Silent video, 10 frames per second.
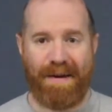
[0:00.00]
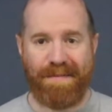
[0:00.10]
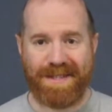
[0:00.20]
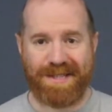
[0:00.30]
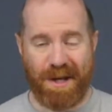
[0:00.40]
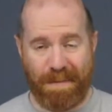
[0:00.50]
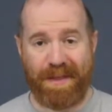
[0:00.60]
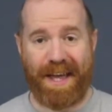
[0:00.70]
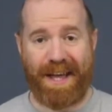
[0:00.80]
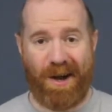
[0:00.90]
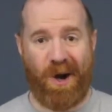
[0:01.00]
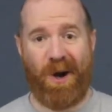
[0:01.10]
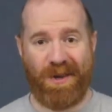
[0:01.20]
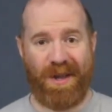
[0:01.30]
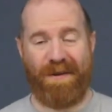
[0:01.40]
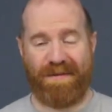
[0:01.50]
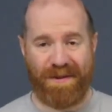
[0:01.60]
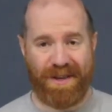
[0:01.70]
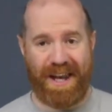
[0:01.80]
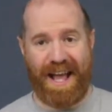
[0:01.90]
something on the offer.
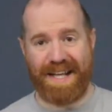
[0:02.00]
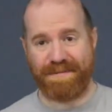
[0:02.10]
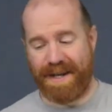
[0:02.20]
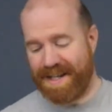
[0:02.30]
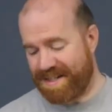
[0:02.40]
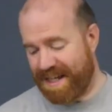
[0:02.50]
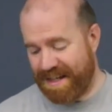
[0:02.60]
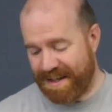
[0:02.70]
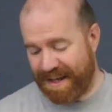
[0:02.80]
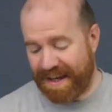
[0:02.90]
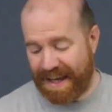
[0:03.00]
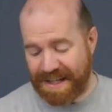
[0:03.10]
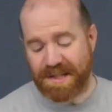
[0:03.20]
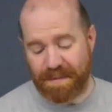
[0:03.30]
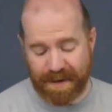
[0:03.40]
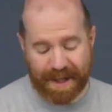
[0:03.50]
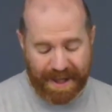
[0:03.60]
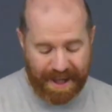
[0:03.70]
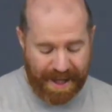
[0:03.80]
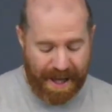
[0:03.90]
On the last minute deal, you can get something,
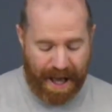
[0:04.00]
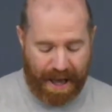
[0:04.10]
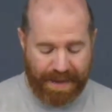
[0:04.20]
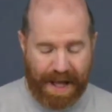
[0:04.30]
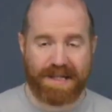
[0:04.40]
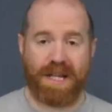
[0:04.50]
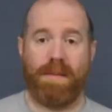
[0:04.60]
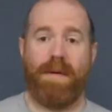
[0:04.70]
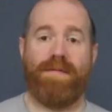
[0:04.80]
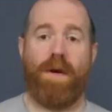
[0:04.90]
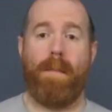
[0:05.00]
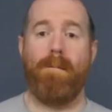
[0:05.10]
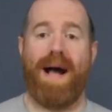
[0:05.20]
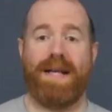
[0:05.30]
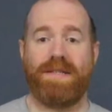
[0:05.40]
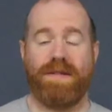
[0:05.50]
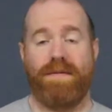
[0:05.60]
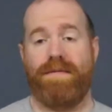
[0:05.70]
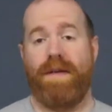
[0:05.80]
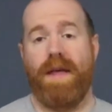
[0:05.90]
and that's going to be for a
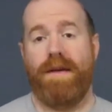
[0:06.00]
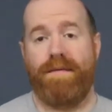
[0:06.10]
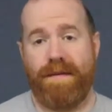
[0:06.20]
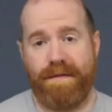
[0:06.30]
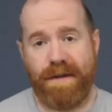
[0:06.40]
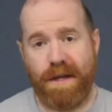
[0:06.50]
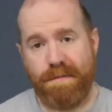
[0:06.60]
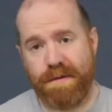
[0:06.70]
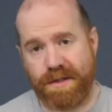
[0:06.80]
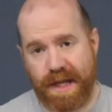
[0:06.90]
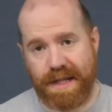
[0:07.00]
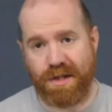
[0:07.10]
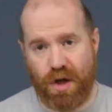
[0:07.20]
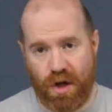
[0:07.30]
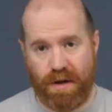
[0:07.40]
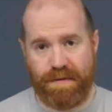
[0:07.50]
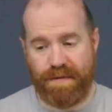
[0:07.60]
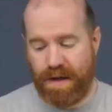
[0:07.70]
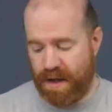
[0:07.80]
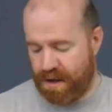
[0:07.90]
massive 50% off.
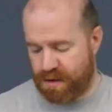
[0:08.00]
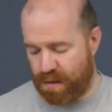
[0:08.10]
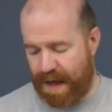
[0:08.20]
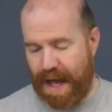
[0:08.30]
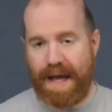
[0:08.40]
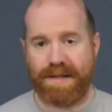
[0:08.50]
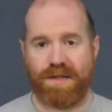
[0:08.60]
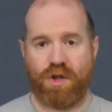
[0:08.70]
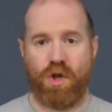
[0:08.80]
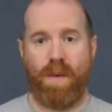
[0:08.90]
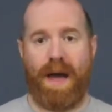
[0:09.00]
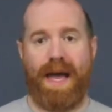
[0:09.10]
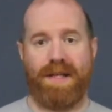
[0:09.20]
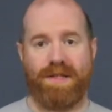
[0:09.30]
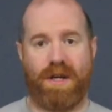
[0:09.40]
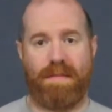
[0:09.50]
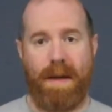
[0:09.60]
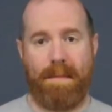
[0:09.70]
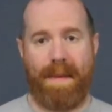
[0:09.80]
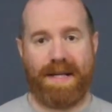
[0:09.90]
So the S2A is going to be
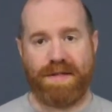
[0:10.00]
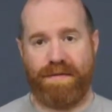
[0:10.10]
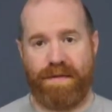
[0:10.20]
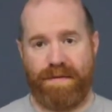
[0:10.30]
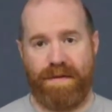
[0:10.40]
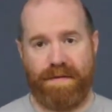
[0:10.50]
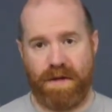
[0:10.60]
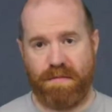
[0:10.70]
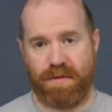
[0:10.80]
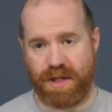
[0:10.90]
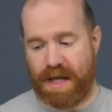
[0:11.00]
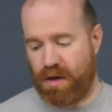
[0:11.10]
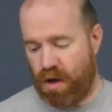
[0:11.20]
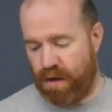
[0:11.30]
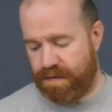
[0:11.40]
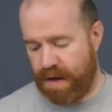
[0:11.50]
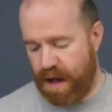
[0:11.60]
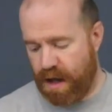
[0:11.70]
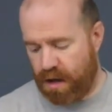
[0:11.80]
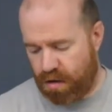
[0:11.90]
a massive 50% off.
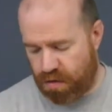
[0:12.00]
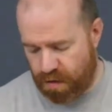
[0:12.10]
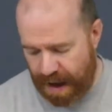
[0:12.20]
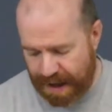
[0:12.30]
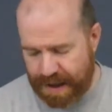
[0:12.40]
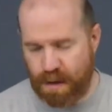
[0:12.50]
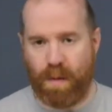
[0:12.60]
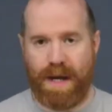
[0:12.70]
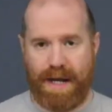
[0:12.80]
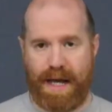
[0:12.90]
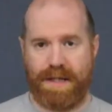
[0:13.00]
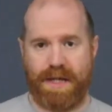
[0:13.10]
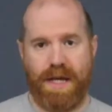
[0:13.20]
Cracking wee light,